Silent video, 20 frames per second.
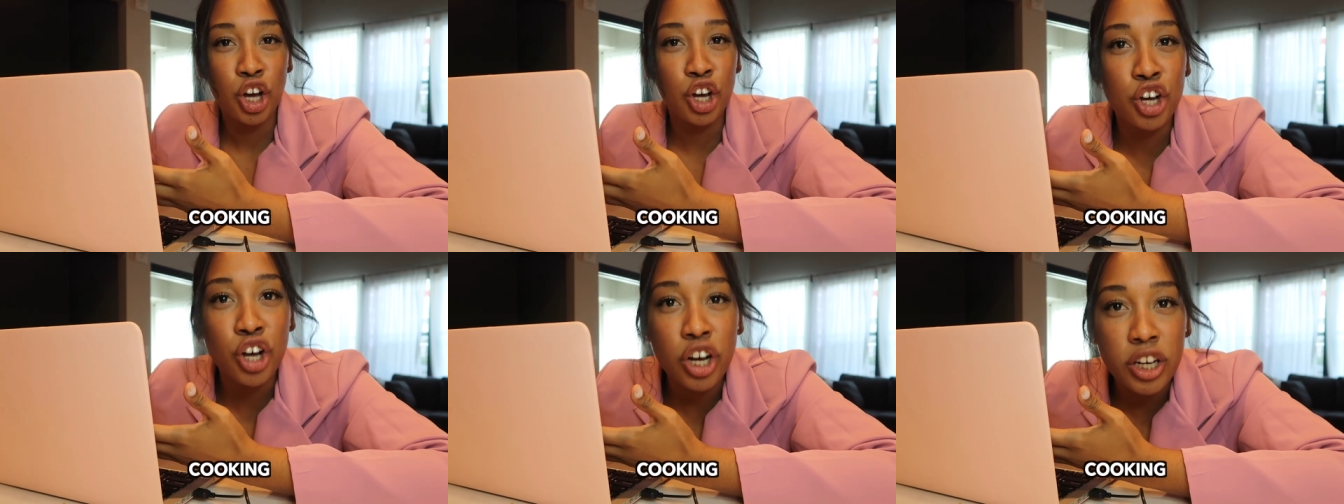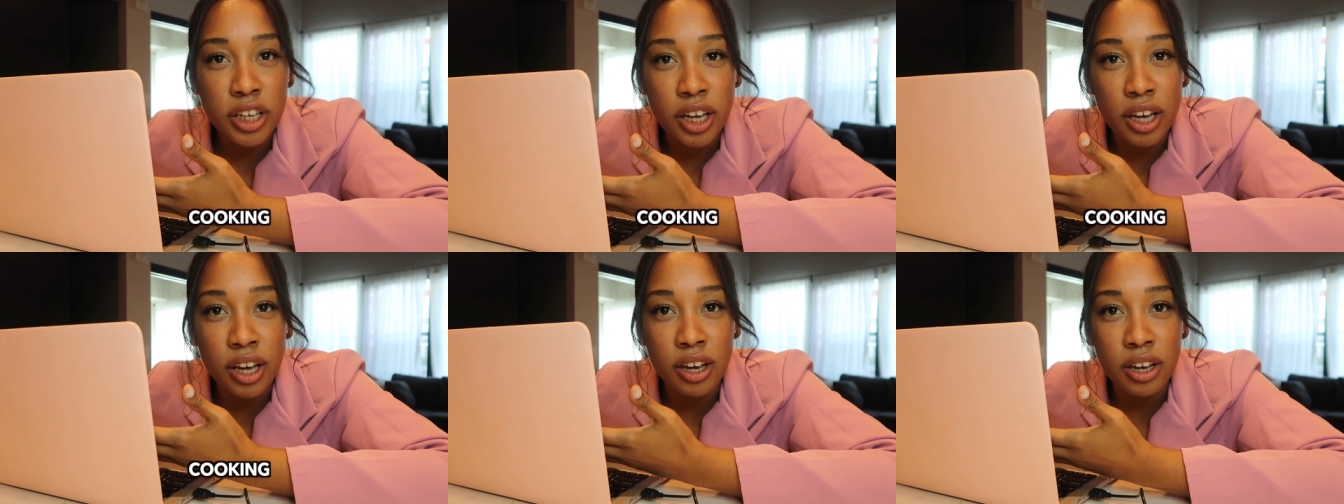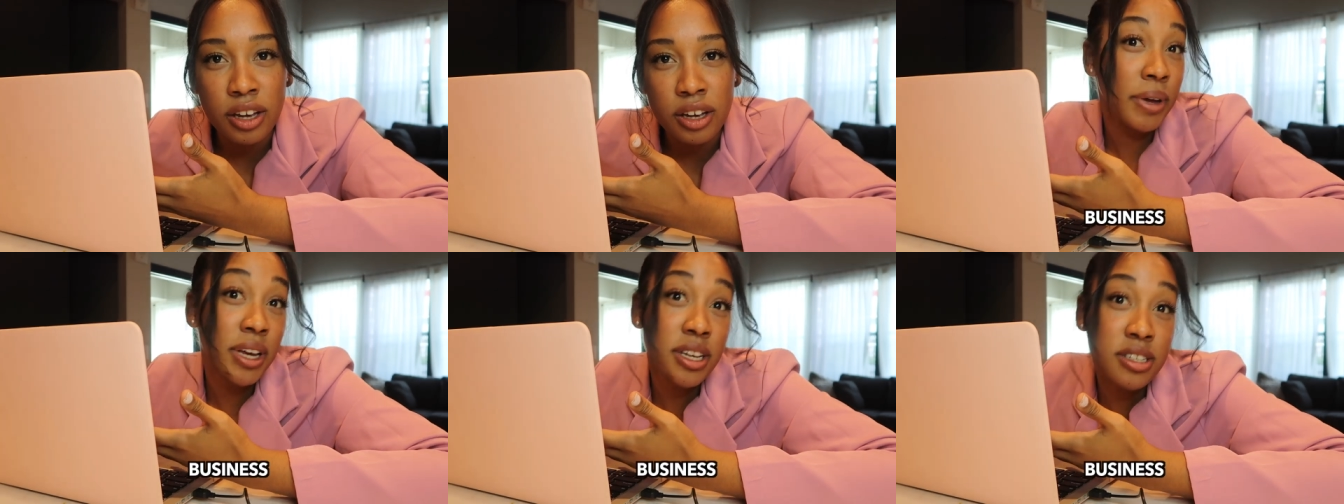
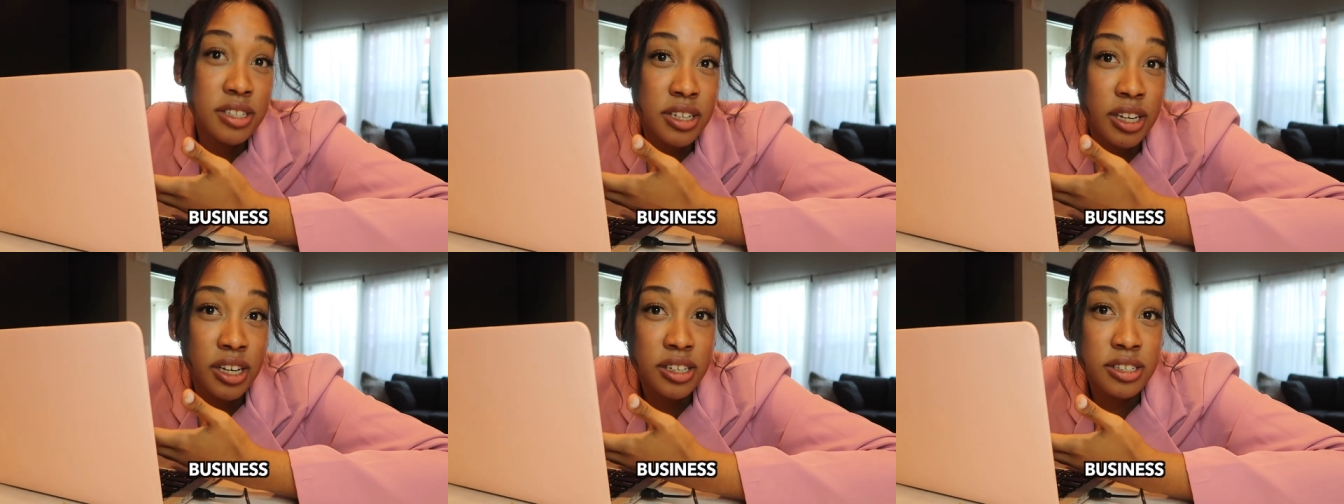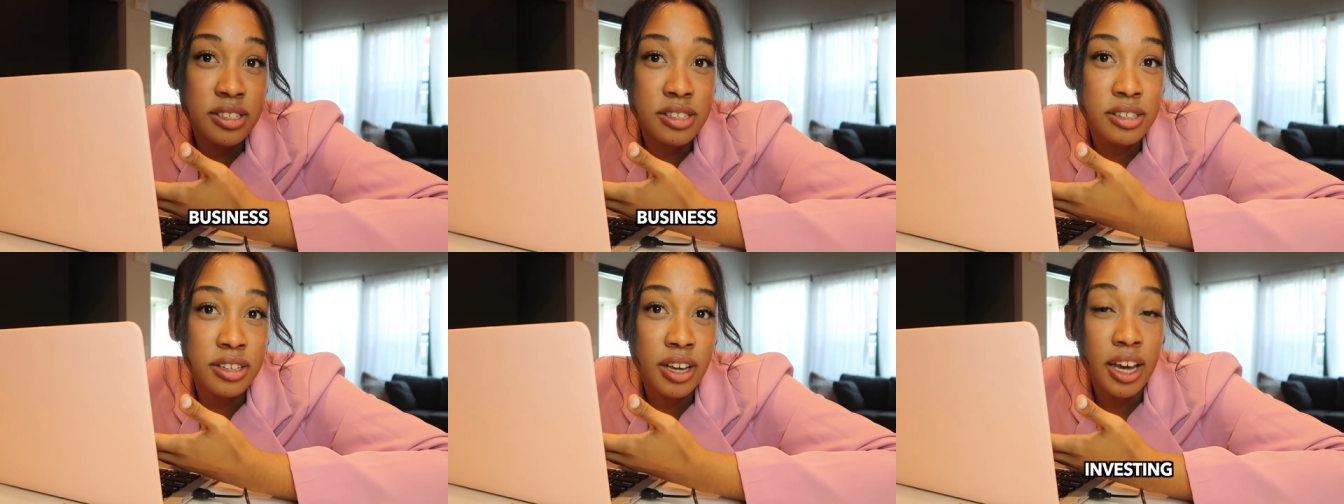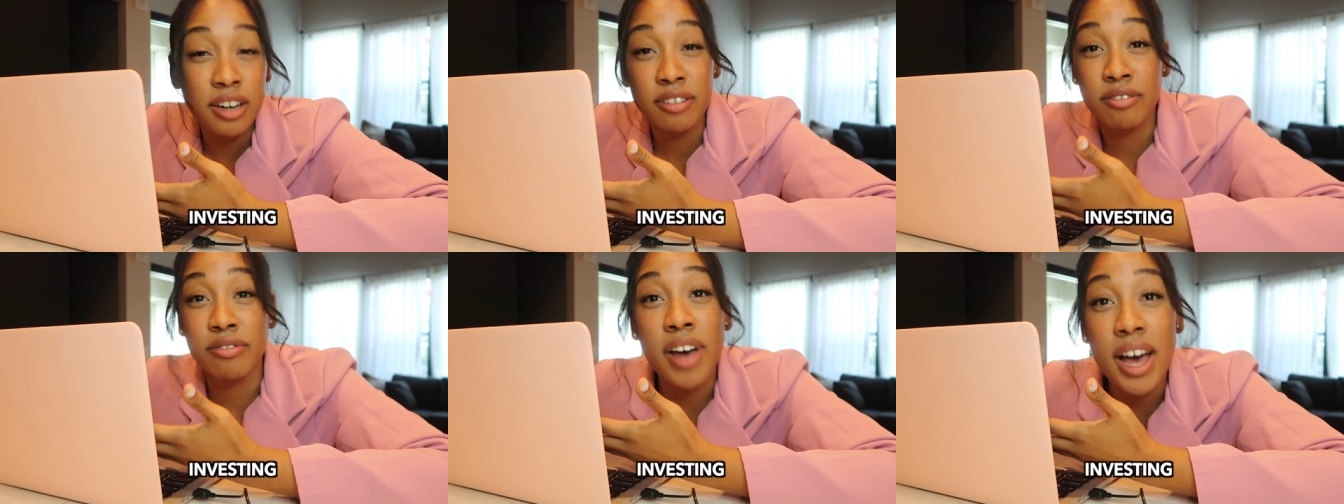cooking, business,
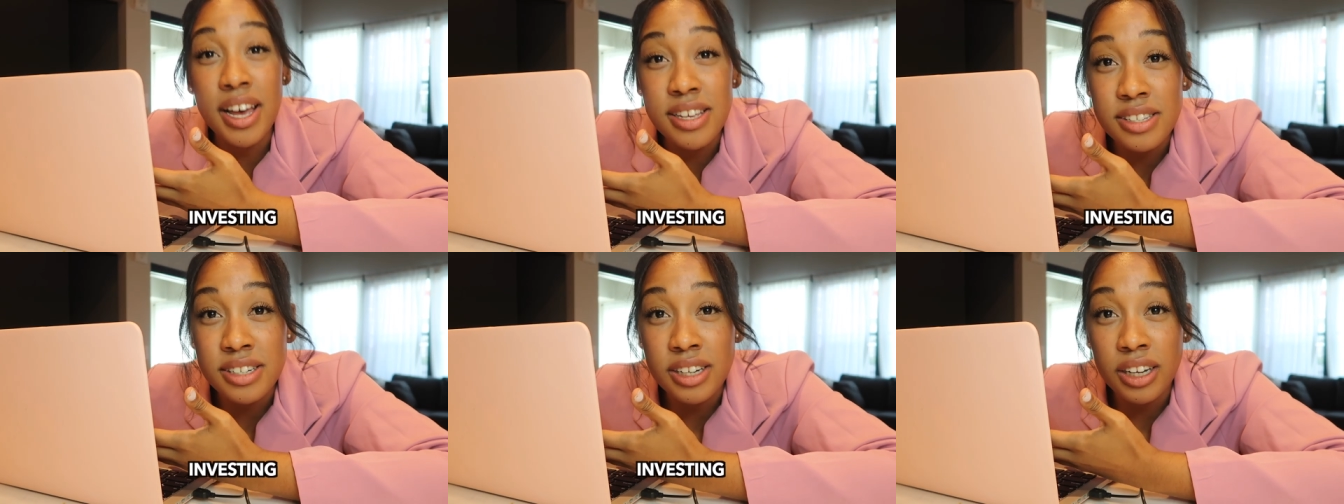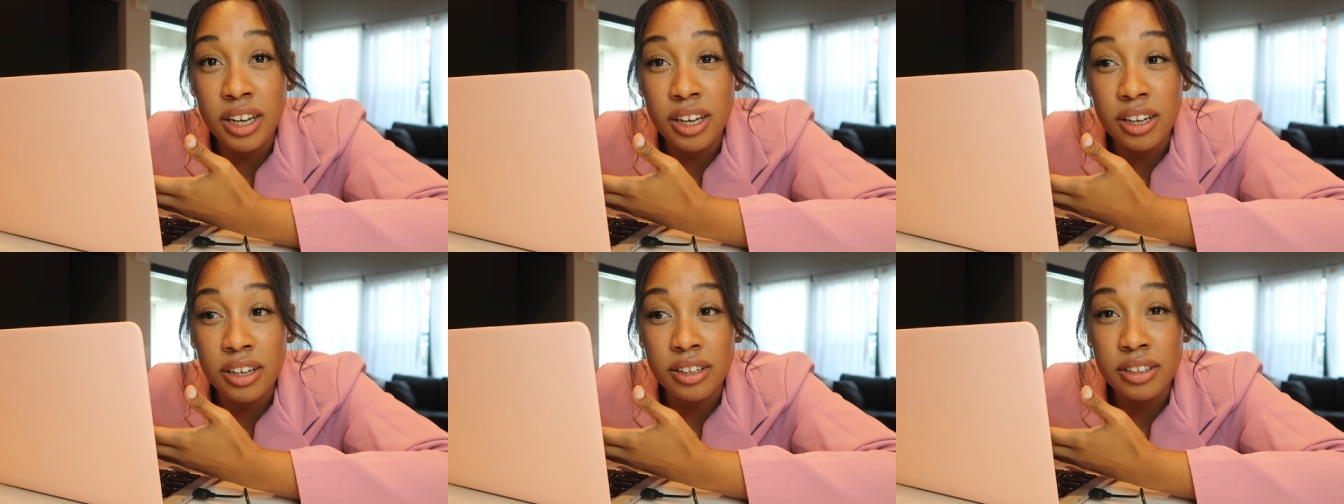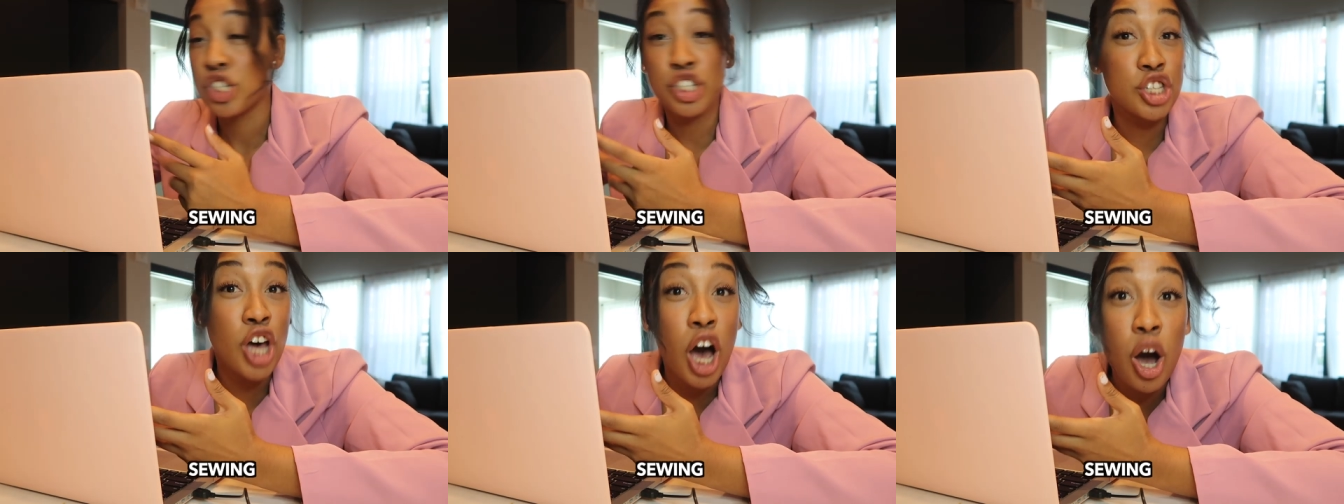investing,
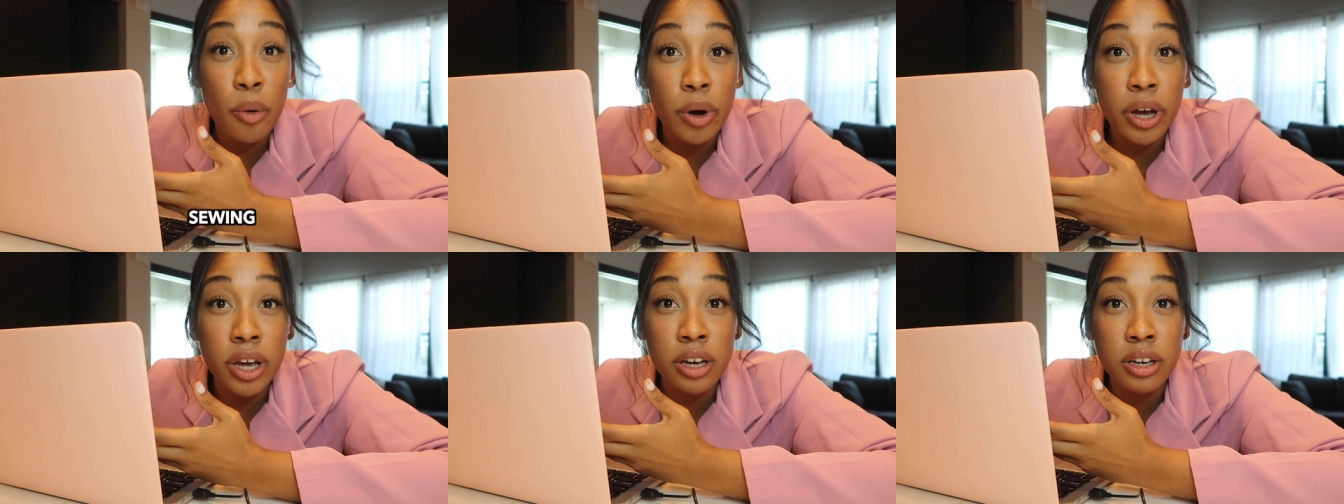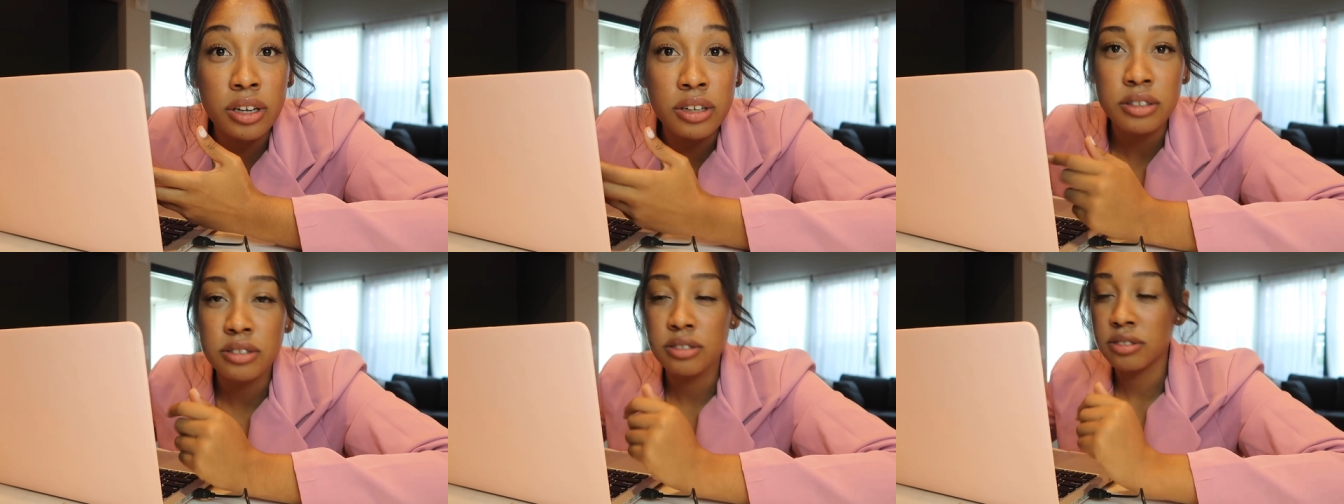sewing,